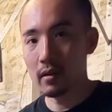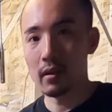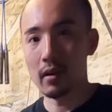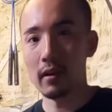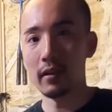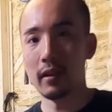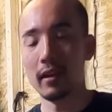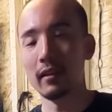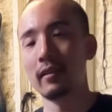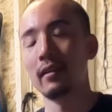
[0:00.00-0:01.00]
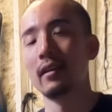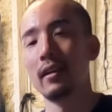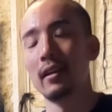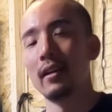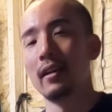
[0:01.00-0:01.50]
All right, you guys.
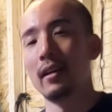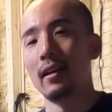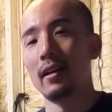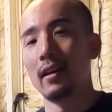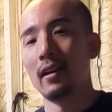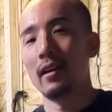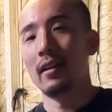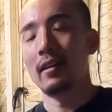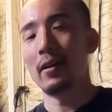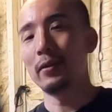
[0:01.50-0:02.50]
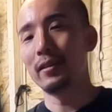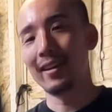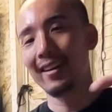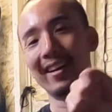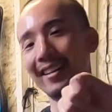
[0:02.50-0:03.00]
That was
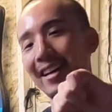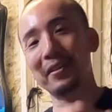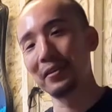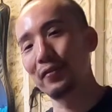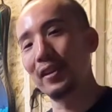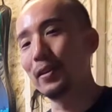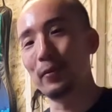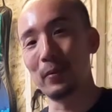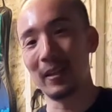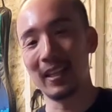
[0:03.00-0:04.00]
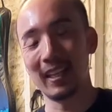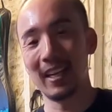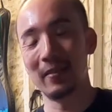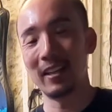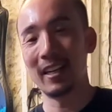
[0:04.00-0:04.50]
a fail for me.
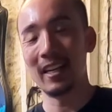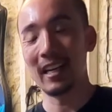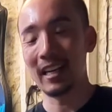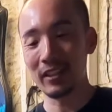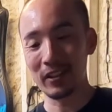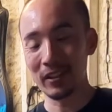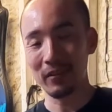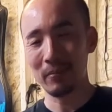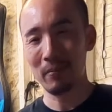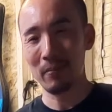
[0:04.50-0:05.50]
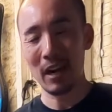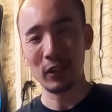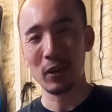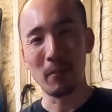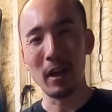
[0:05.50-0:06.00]
I mean, I should
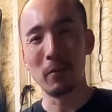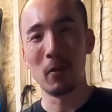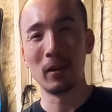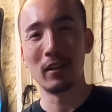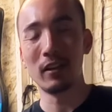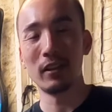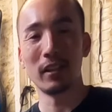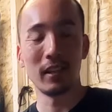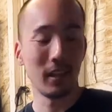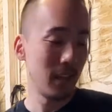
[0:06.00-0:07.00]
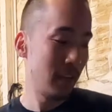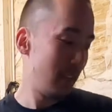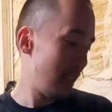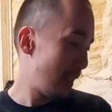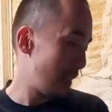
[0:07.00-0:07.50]
have paid more attention.
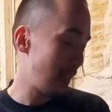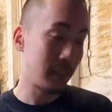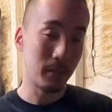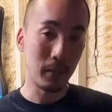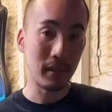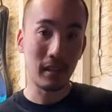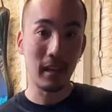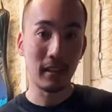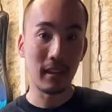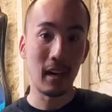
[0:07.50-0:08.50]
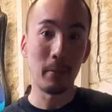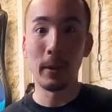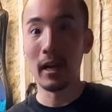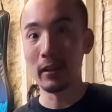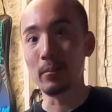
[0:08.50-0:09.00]
That's a mistake that I'm
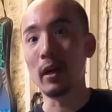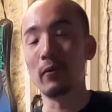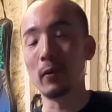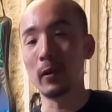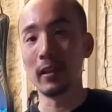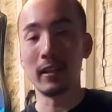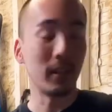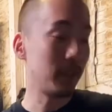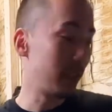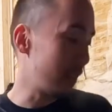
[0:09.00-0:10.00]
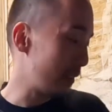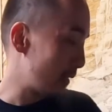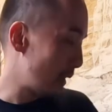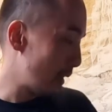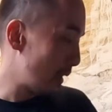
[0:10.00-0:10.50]
gonna have to pay for later, because